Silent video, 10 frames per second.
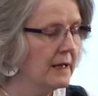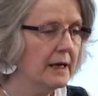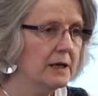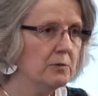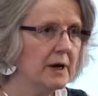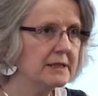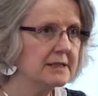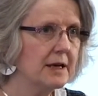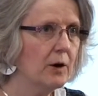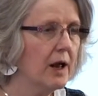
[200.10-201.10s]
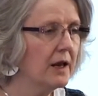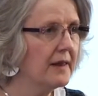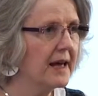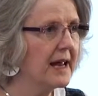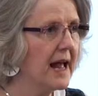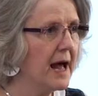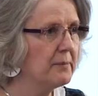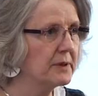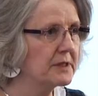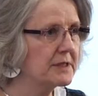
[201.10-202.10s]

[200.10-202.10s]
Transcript: anyway, so all of that happened.